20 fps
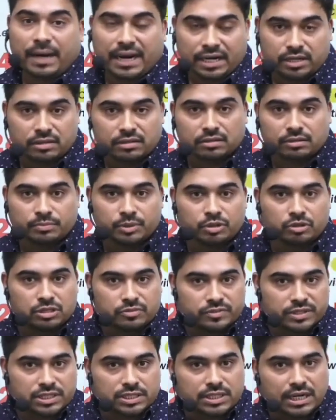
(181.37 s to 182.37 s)
pattern,
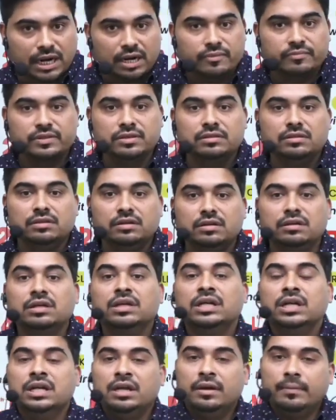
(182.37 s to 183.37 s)
because we start with the
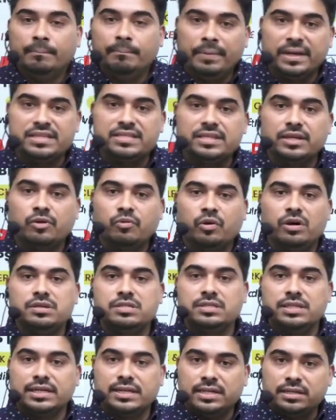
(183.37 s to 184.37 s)
basic
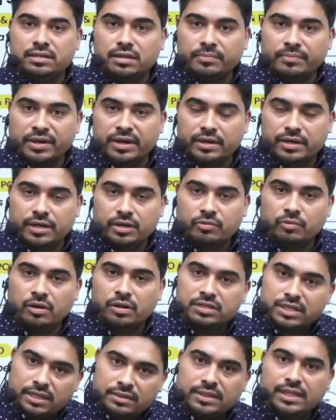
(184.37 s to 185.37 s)
ones, then intermediate
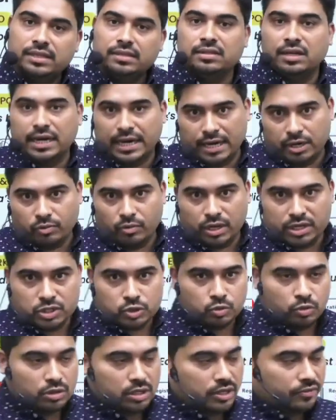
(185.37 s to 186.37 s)
ones, and then the
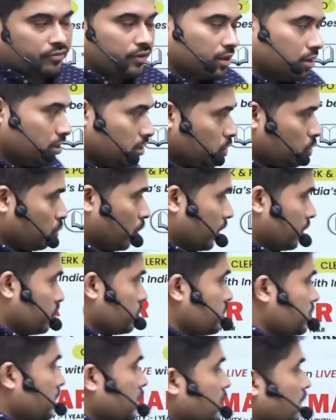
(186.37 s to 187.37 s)
advanced one, difficult
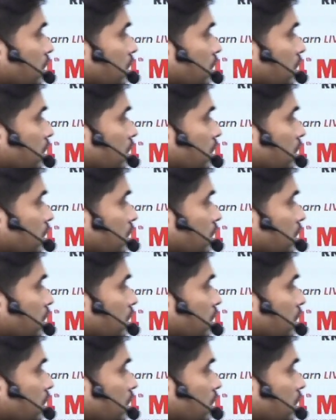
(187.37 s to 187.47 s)
ones.